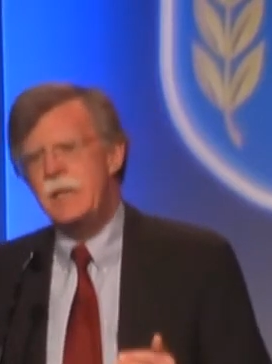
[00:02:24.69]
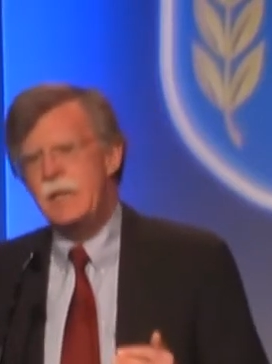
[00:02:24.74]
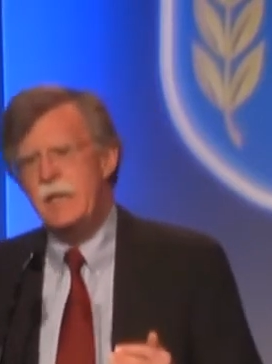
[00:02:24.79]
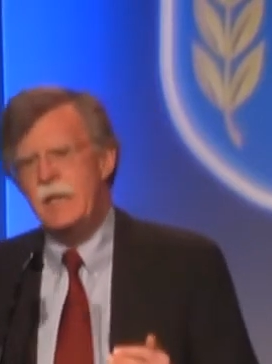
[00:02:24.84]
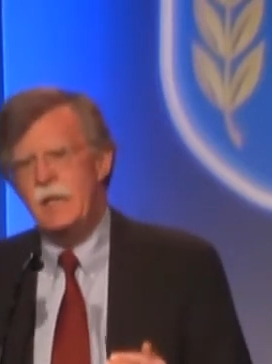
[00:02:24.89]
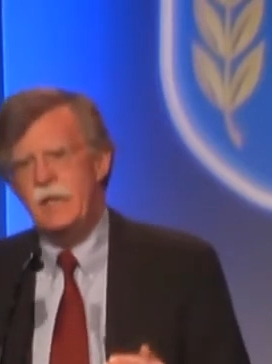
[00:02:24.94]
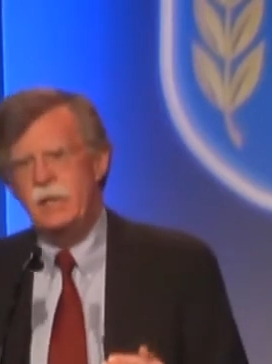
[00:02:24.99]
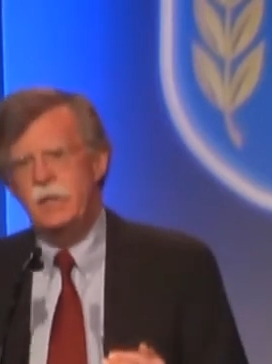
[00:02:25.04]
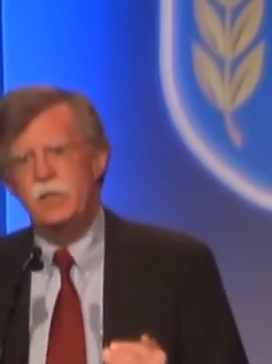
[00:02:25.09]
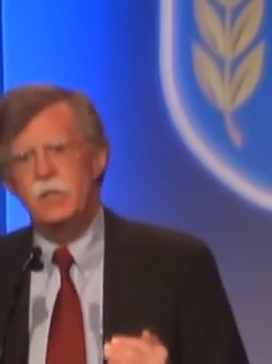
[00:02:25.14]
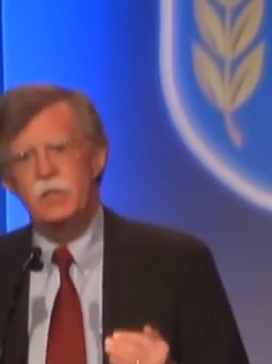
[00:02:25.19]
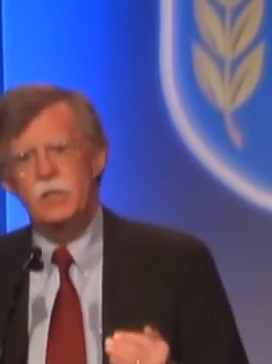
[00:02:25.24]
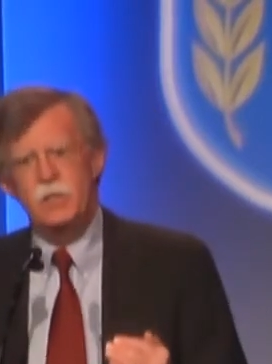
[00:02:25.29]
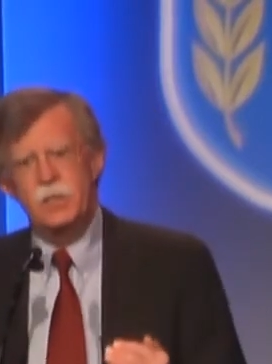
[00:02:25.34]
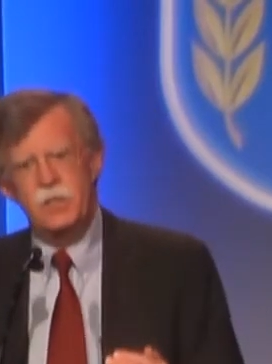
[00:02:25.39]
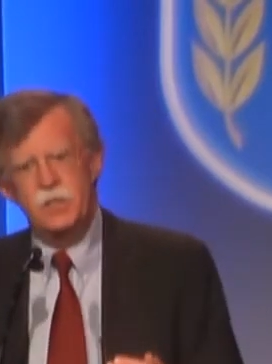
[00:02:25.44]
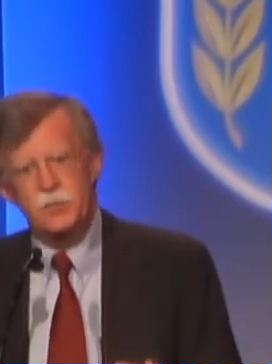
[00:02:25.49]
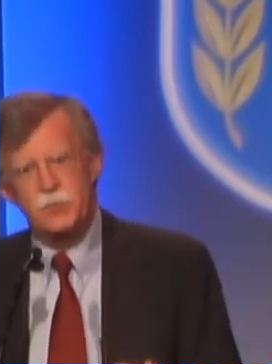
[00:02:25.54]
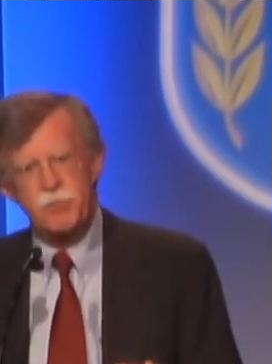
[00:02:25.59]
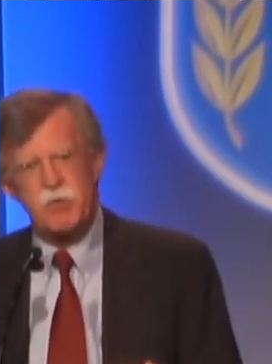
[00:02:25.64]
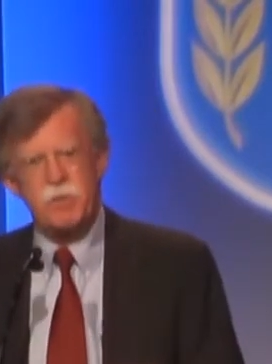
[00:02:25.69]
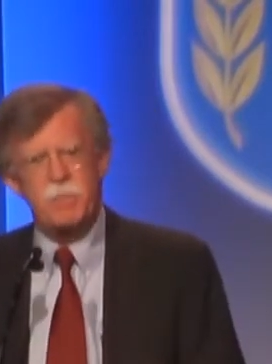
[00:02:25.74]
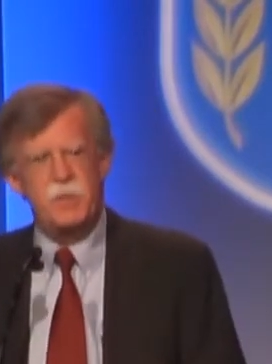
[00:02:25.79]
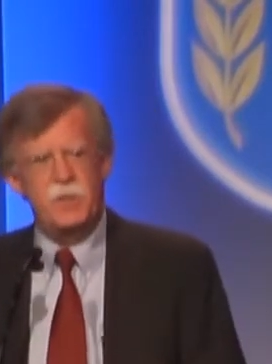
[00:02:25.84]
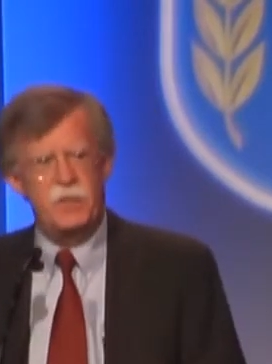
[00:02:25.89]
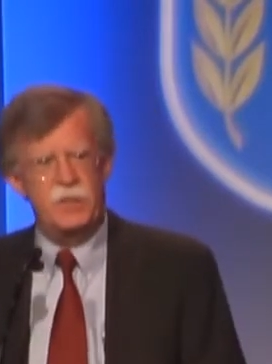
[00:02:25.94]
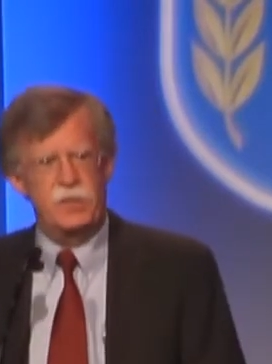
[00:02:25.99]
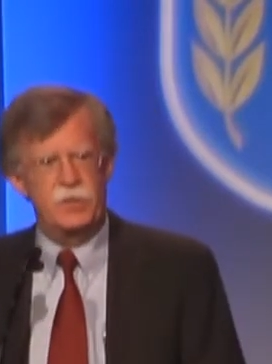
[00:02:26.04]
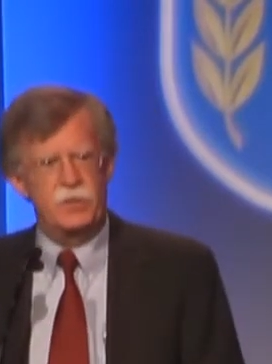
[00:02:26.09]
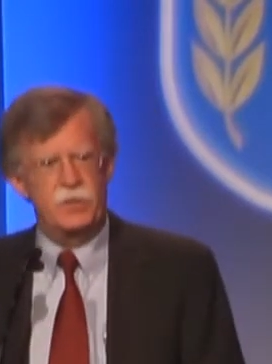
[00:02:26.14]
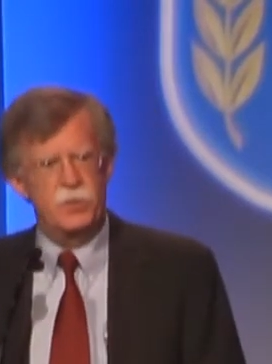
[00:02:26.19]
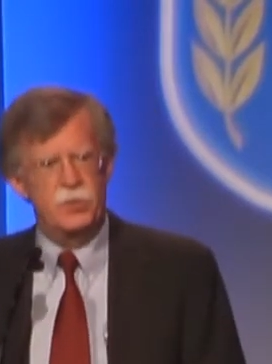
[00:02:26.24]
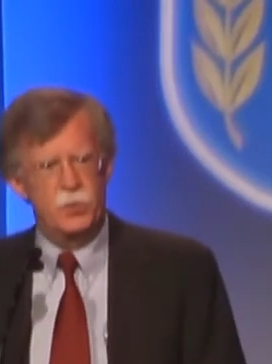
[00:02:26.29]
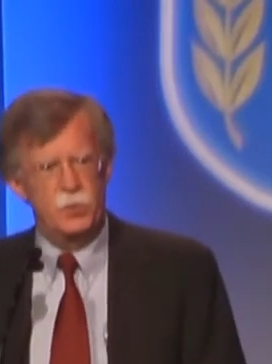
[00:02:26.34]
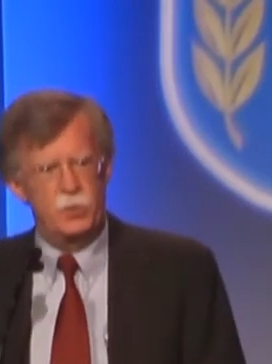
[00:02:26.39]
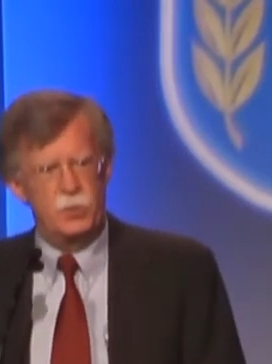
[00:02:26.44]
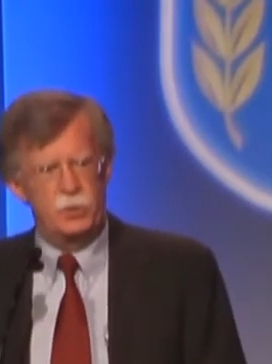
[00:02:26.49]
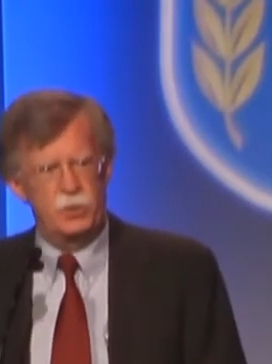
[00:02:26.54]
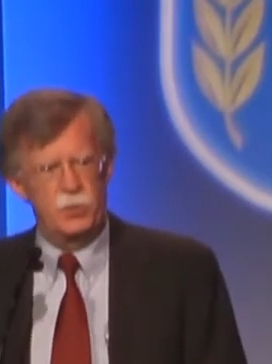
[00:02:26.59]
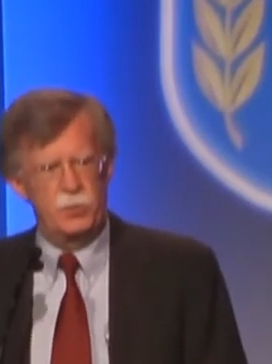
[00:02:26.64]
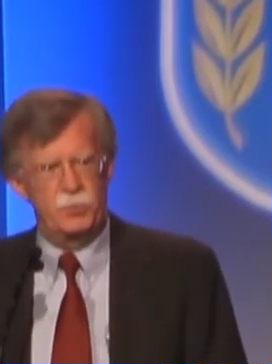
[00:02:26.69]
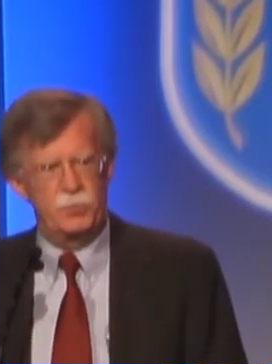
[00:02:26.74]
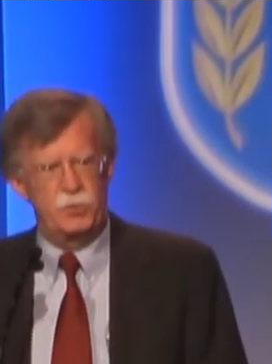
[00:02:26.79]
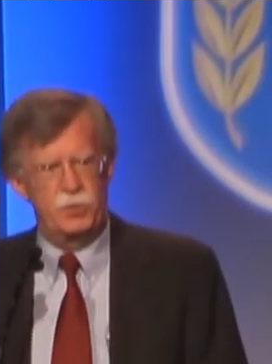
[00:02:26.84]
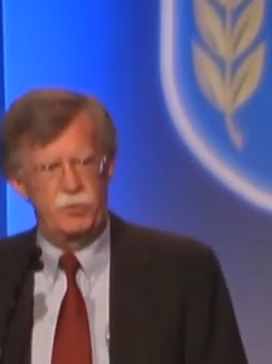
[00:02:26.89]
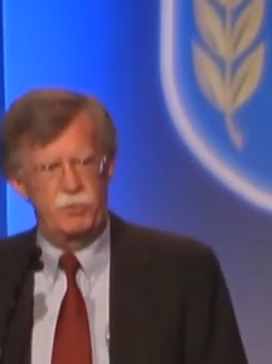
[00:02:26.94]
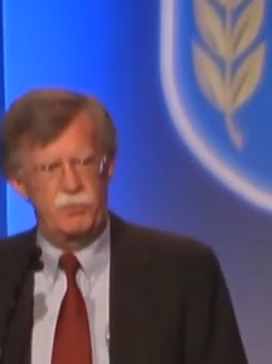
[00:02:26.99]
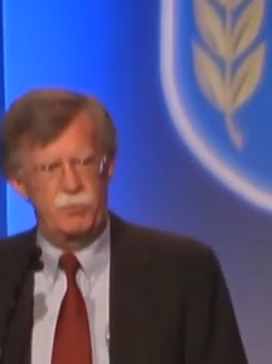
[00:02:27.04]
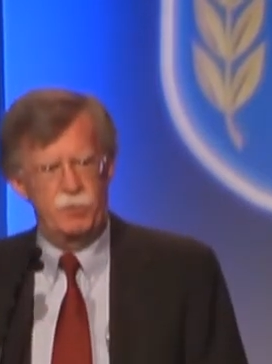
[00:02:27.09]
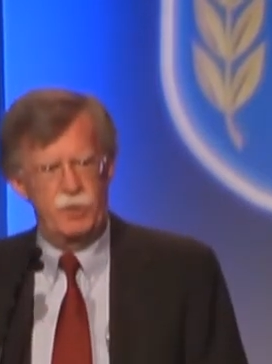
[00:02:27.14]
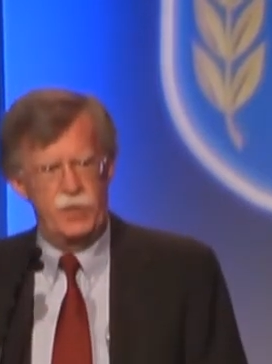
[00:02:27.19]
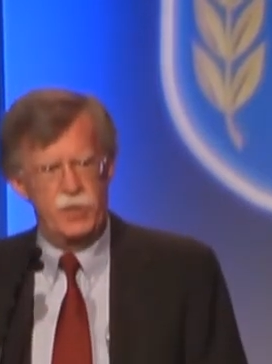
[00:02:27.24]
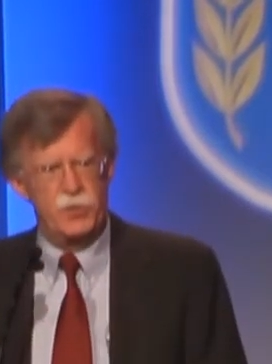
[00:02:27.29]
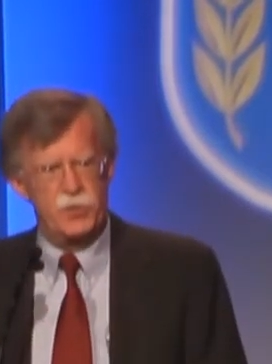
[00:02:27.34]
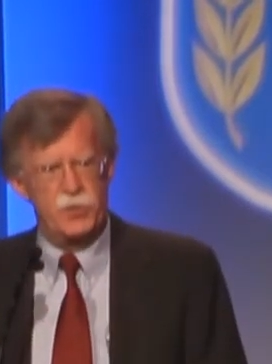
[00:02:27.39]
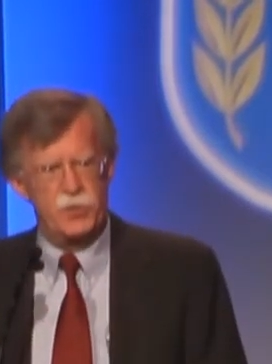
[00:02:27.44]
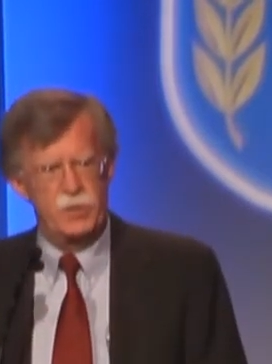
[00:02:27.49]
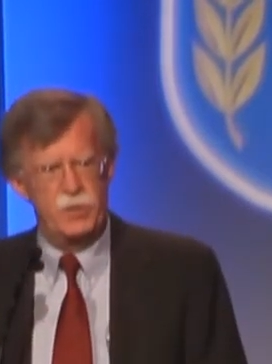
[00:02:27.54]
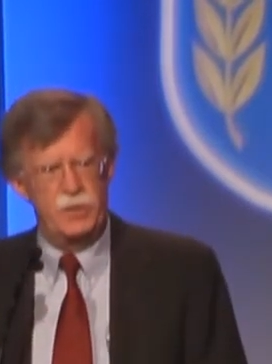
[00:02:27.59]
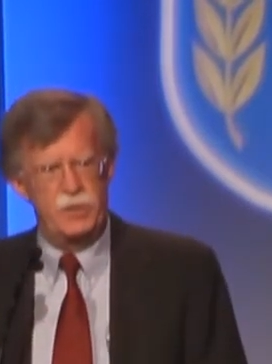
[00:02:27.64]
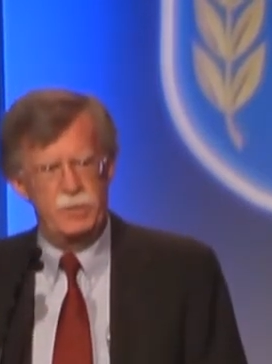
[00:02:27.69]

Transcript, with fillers: in contributing to nuclear proliferation